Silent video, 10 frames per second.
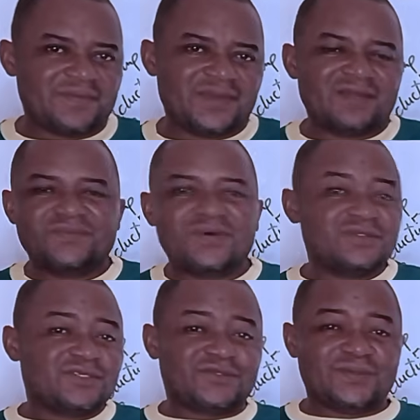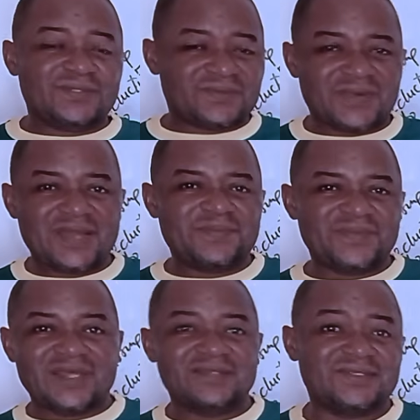And once they subscribe,
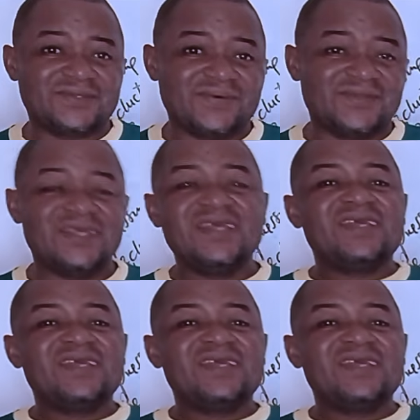that is all.